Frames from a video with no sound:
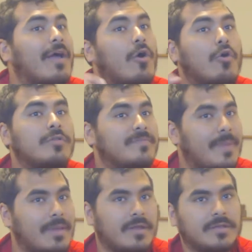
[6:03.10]
Now, I own
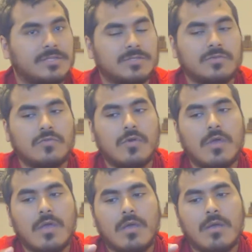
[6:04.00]
Bayonetta 2,
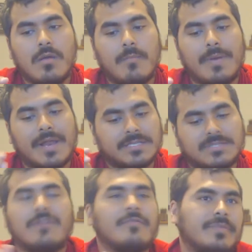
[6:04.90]
but I
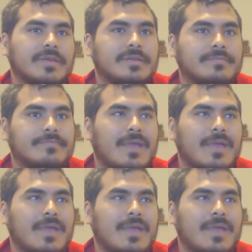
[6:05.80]
still haven't played it.